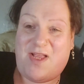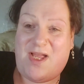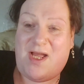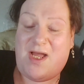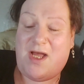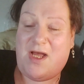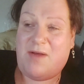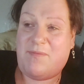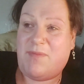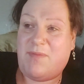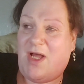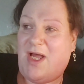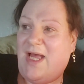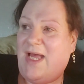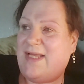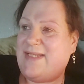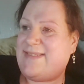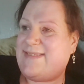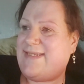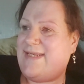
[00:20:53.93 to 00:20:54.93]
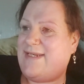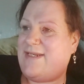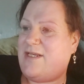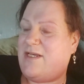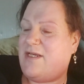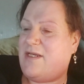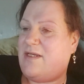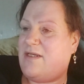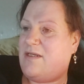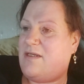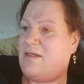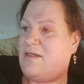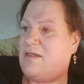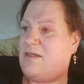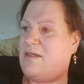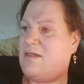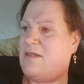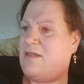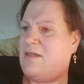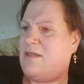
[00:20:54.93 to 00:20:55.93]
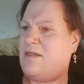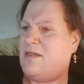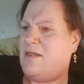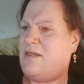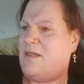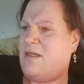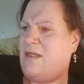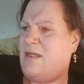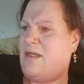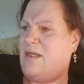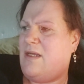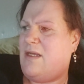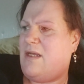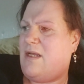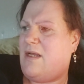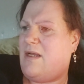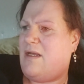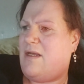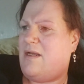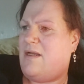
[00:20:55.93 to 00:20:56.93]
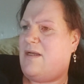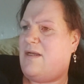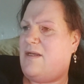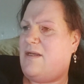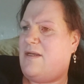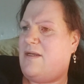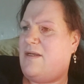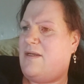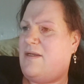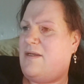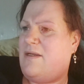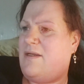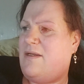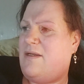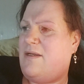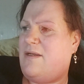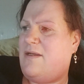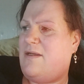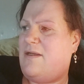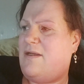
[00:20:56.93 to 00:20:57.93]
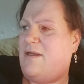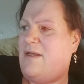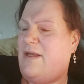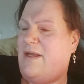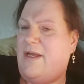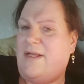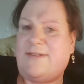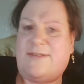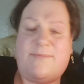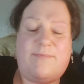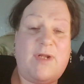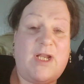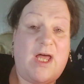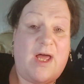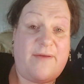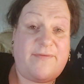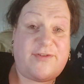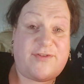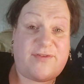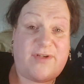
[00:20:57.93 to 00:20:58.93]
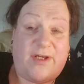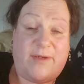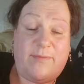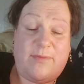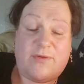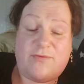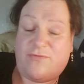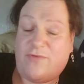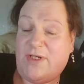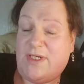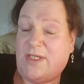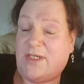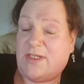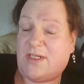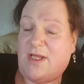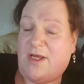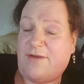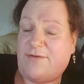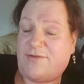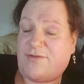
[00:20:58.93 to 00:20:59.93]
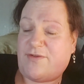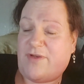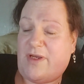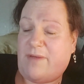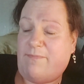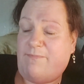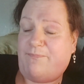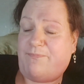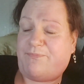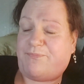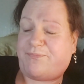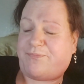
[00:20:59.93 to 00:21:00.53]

I had dinner, did my live stream, really good live stream,